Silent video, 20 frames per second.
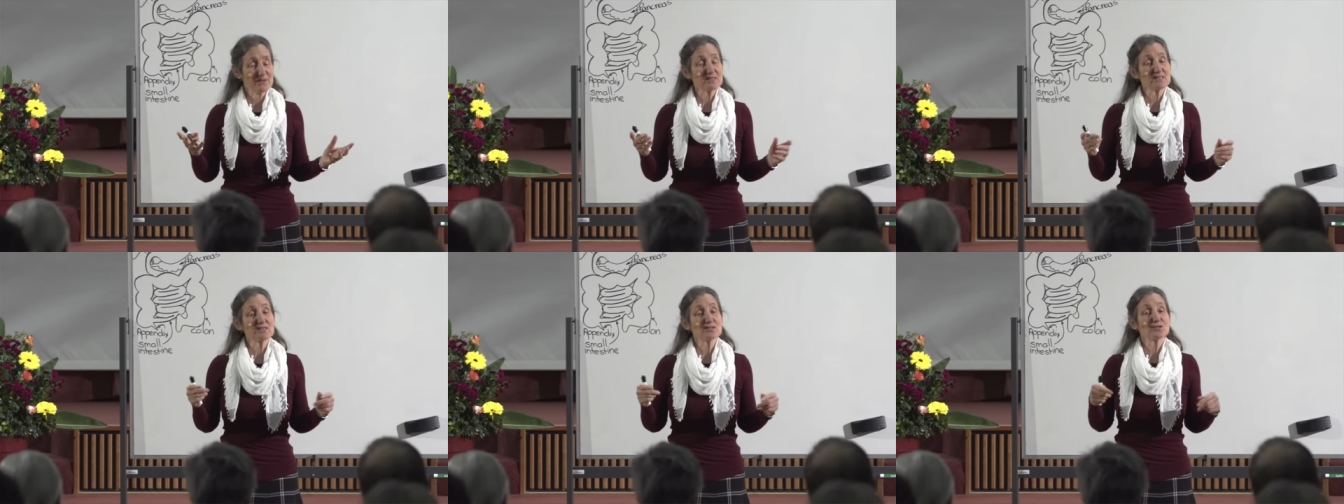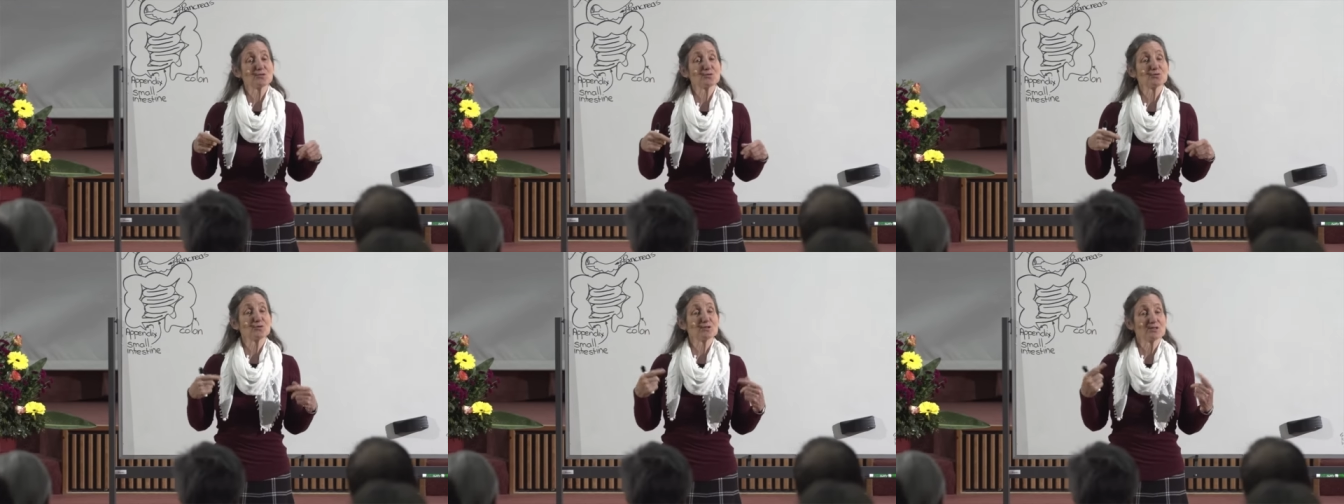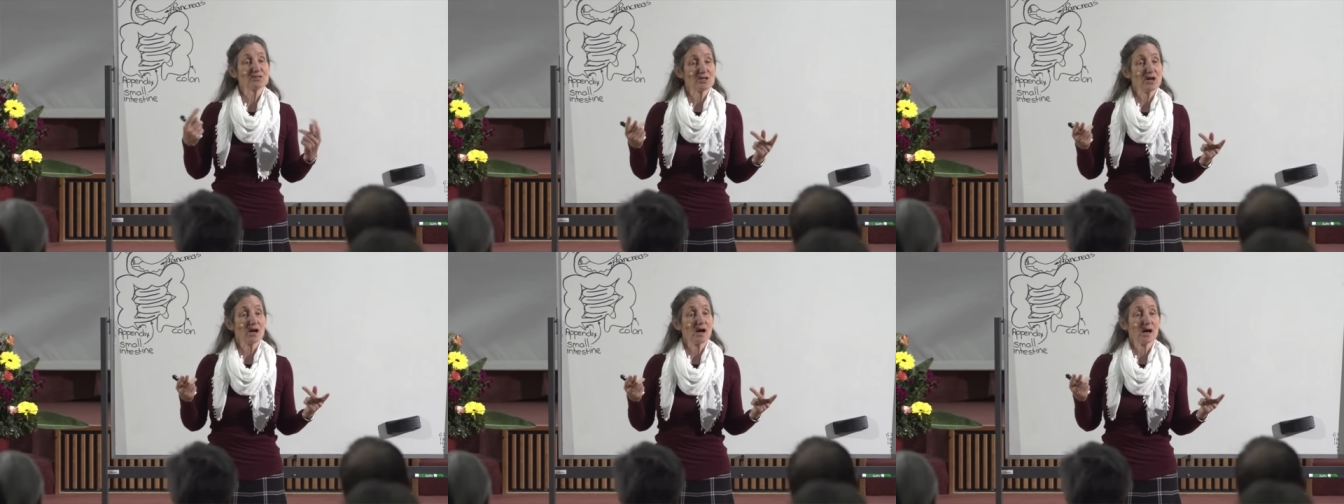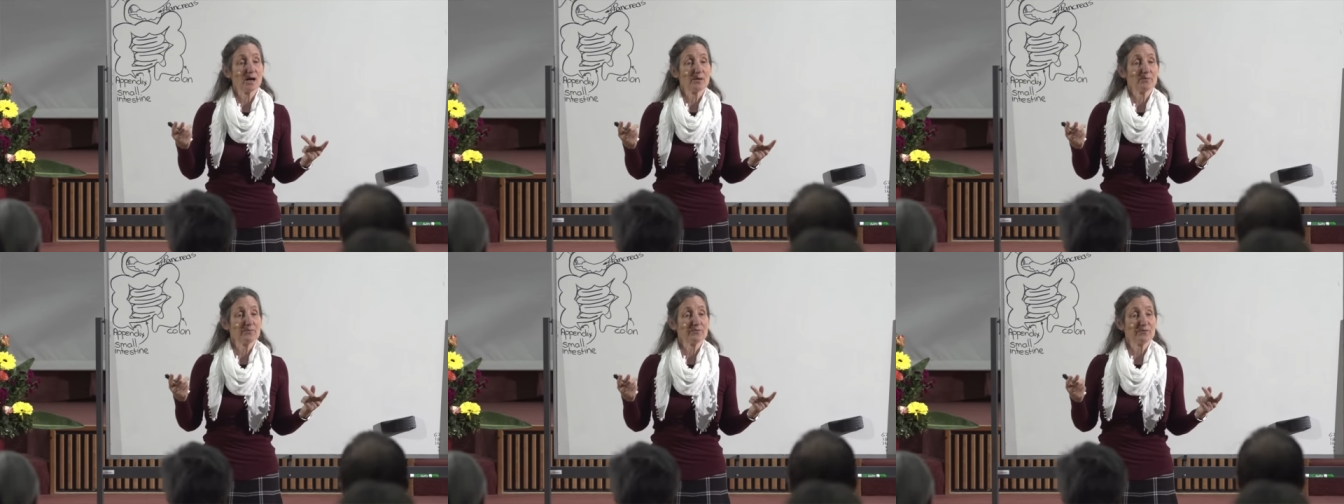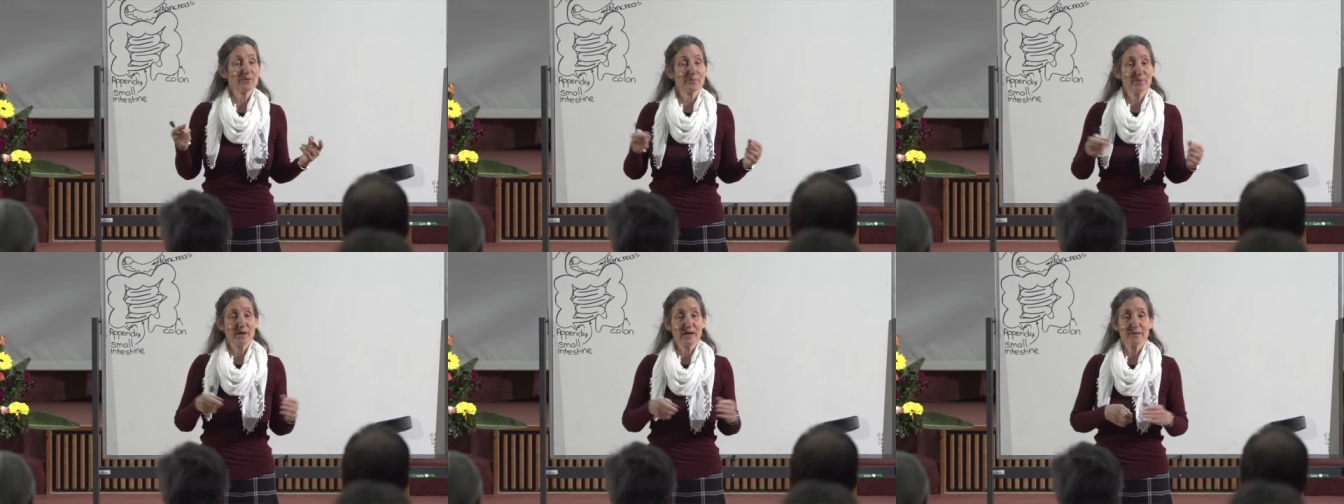This is a good time
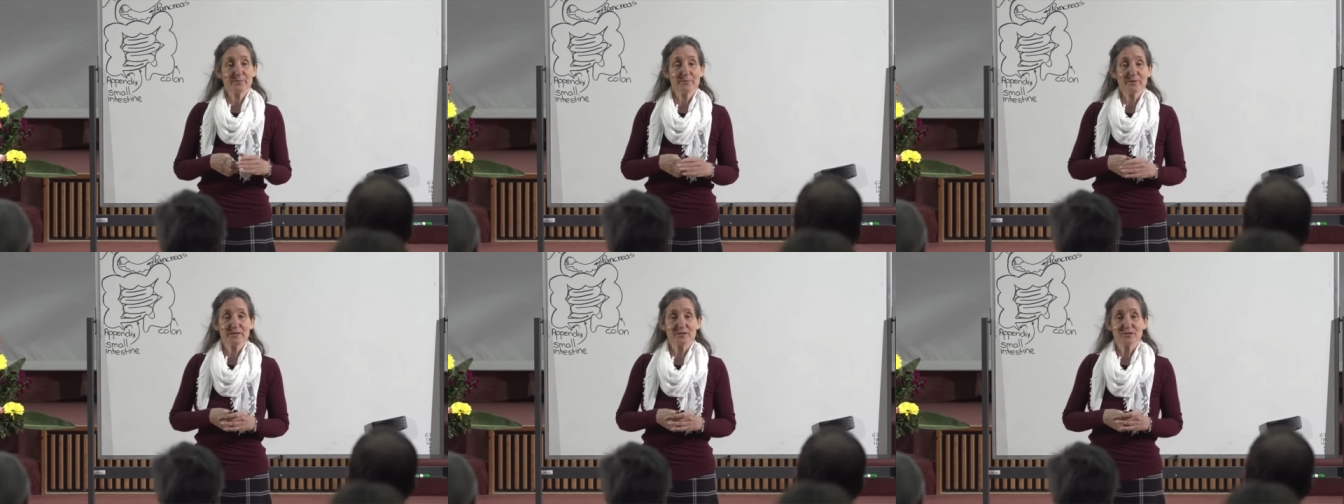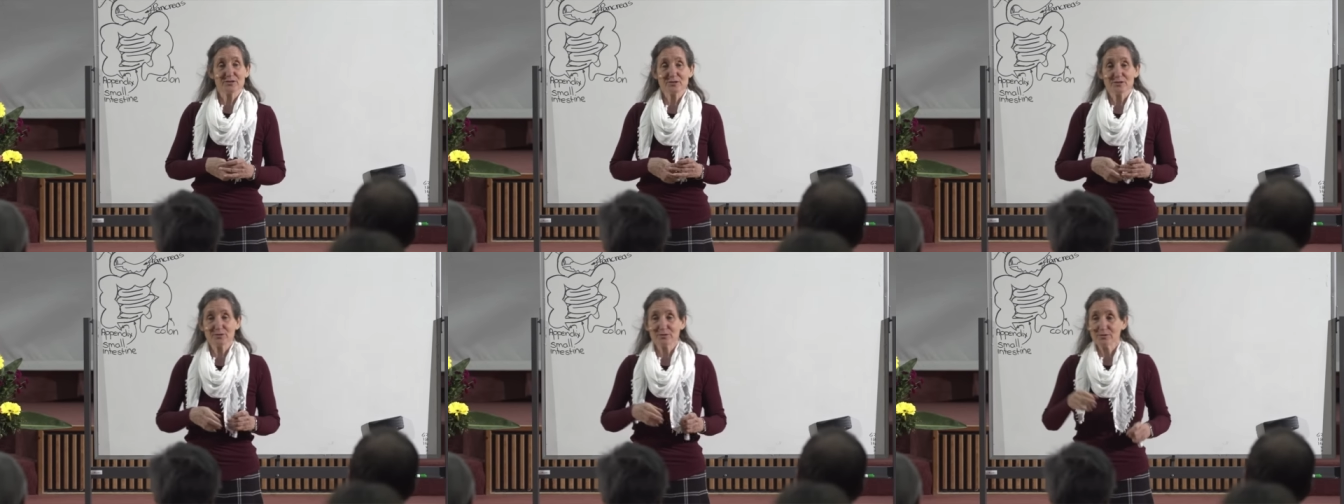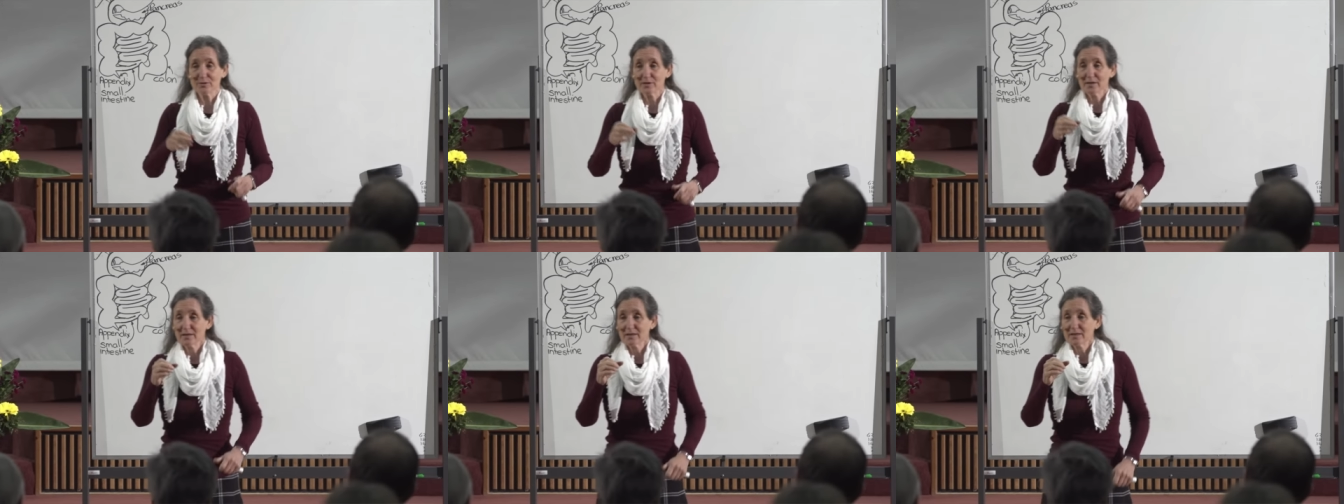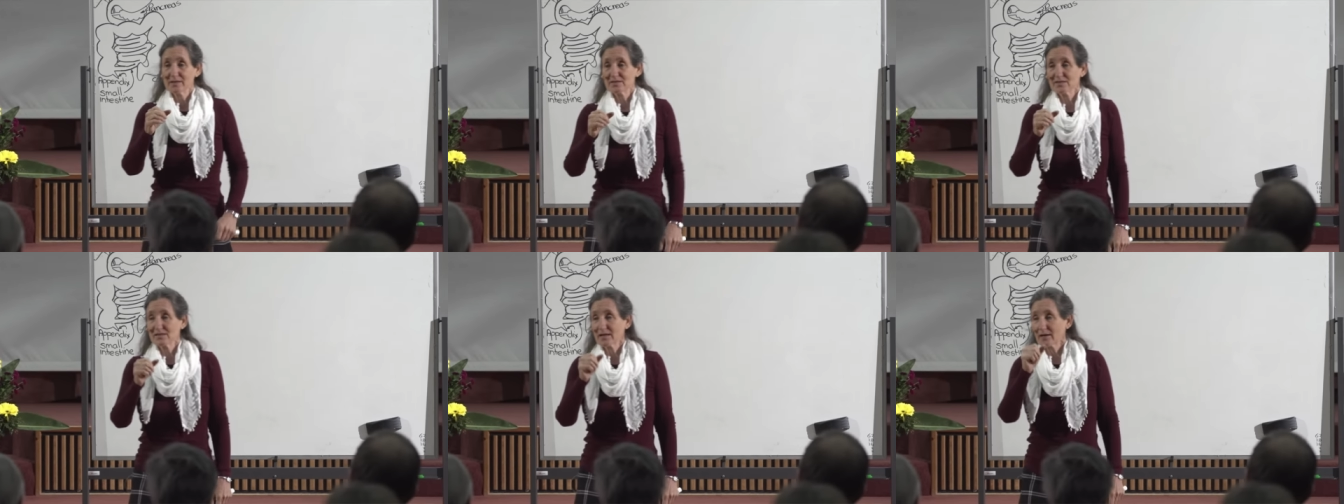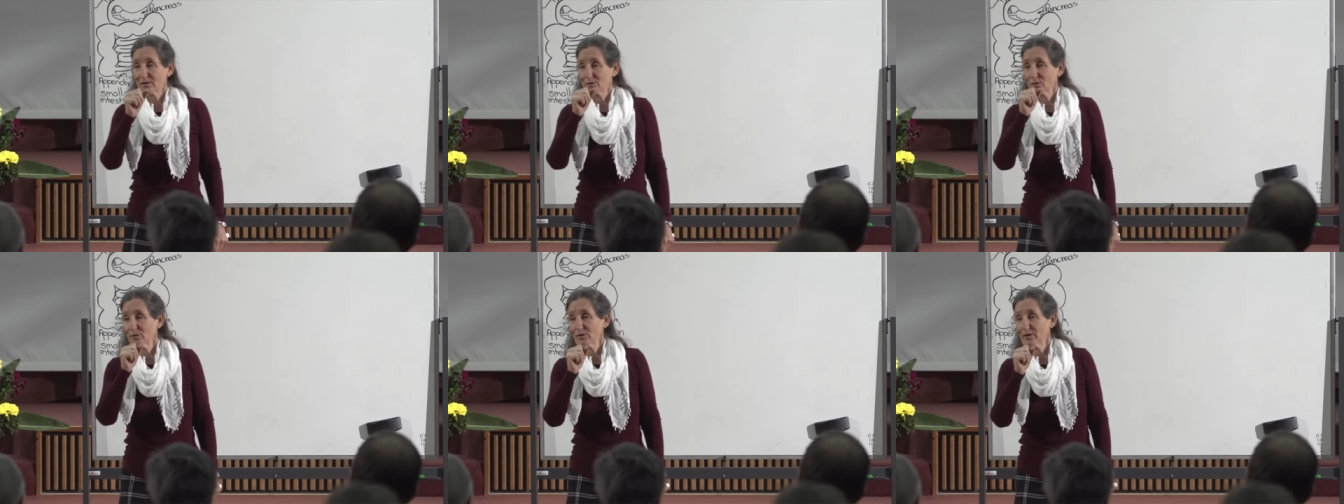for baby to
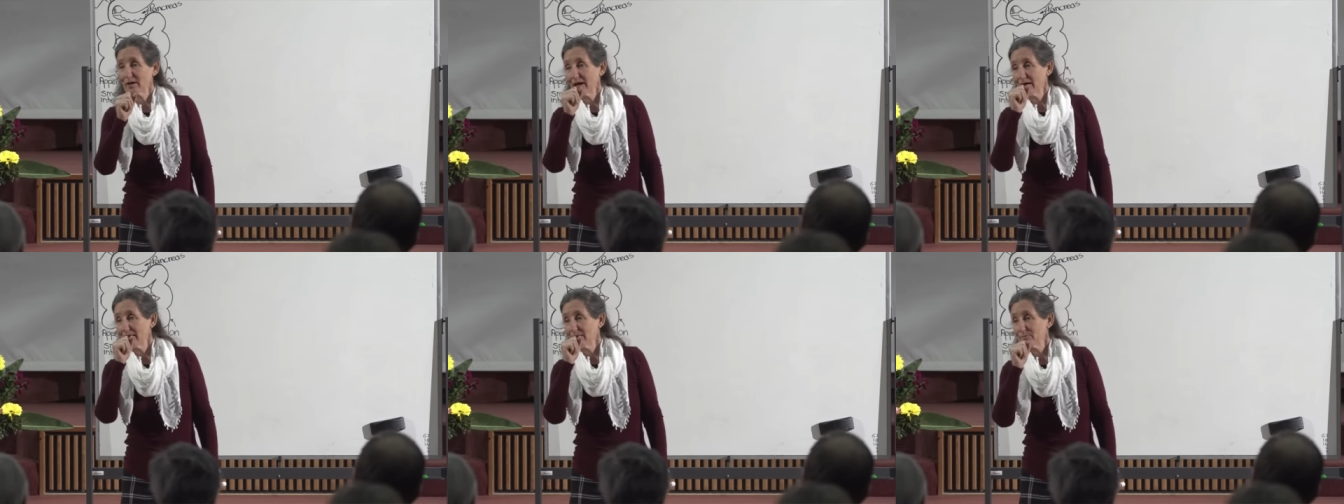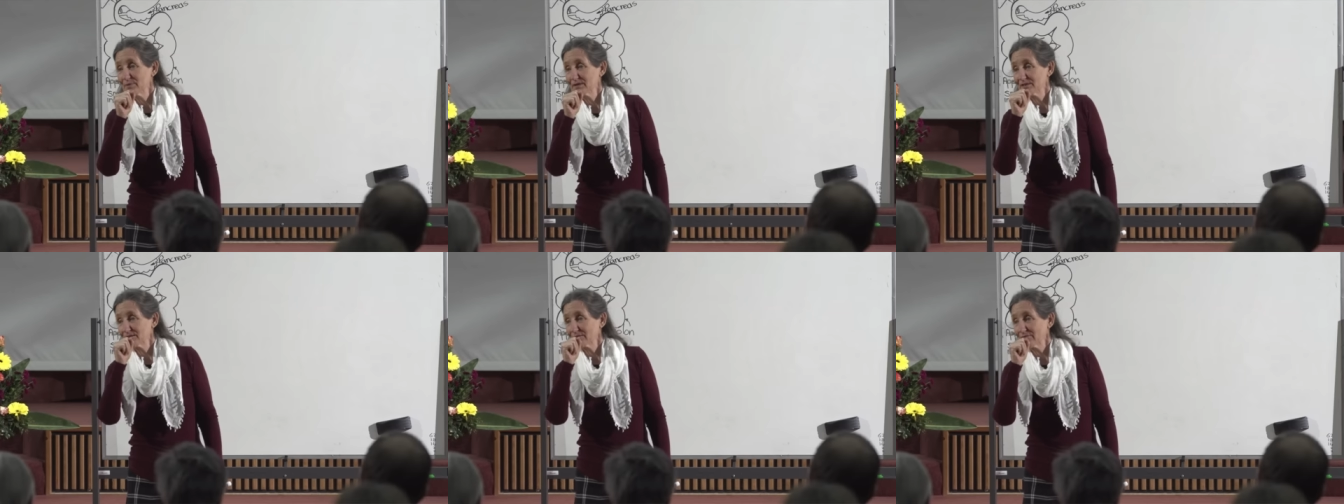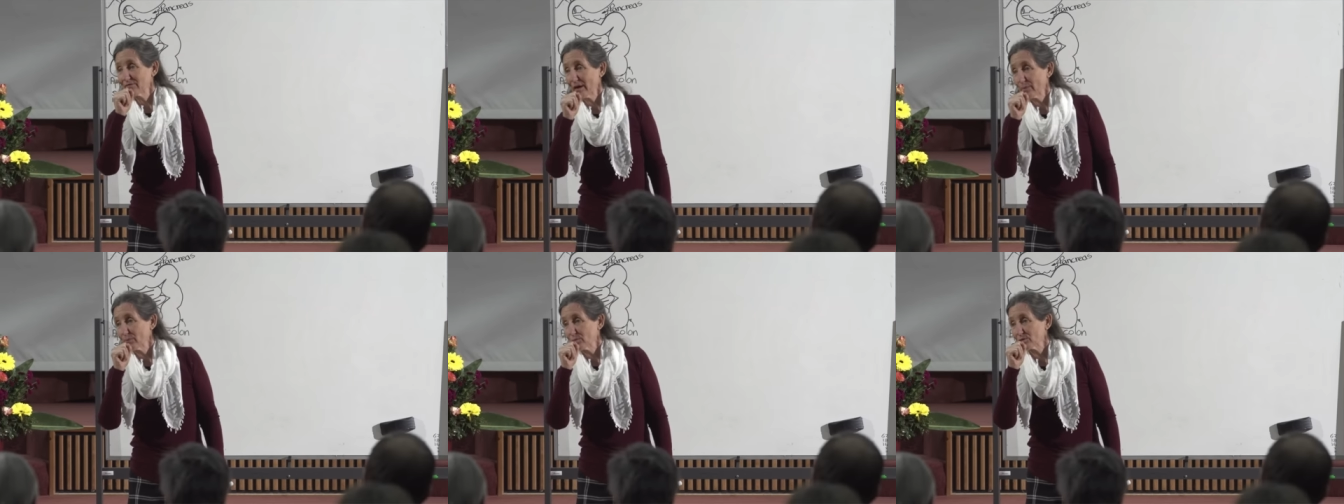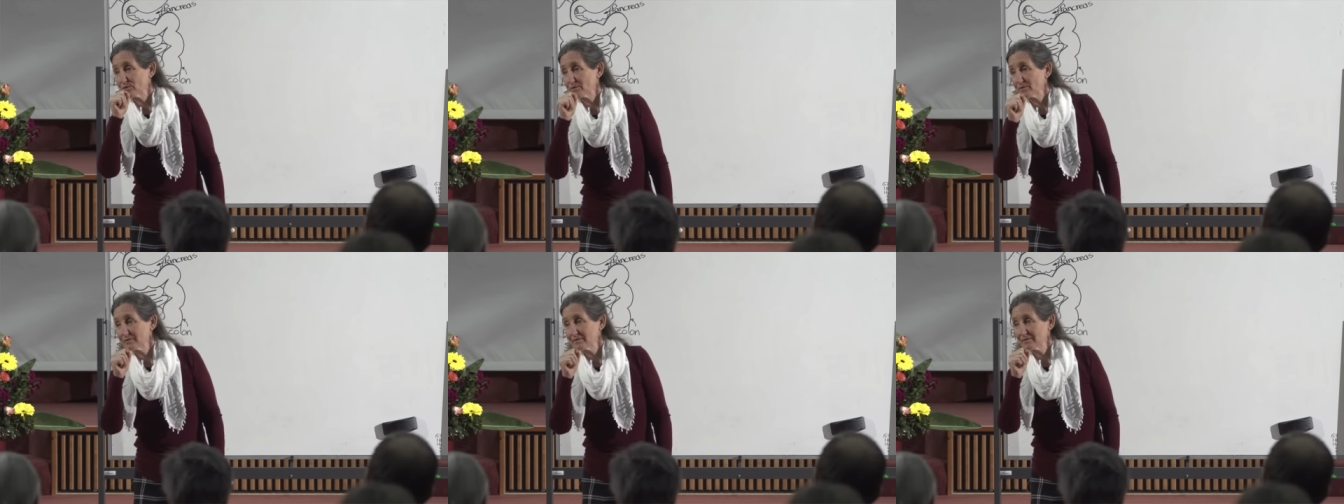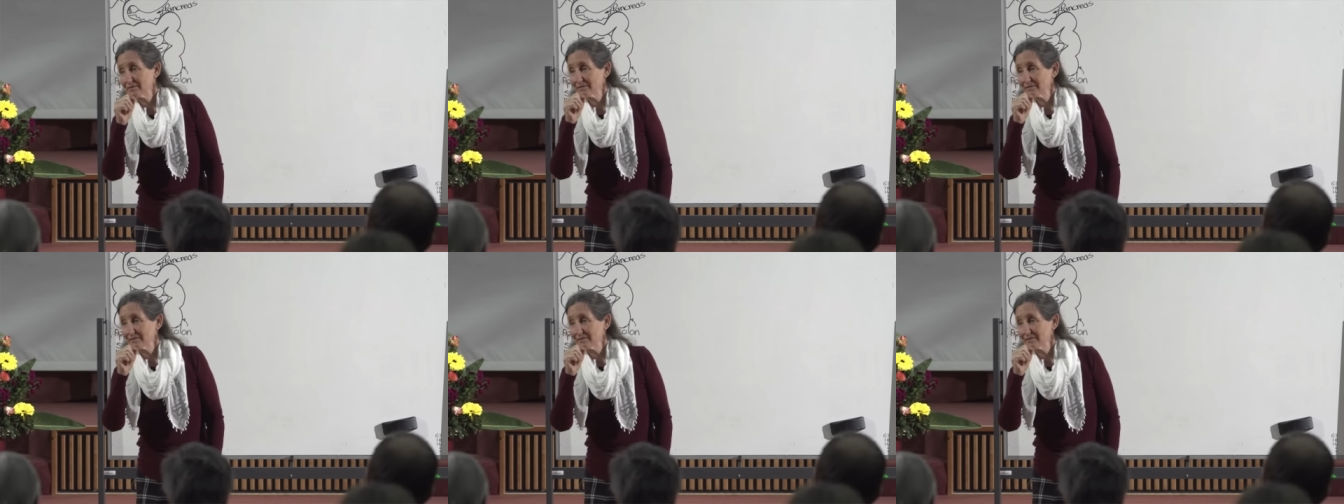suck on a piece of apple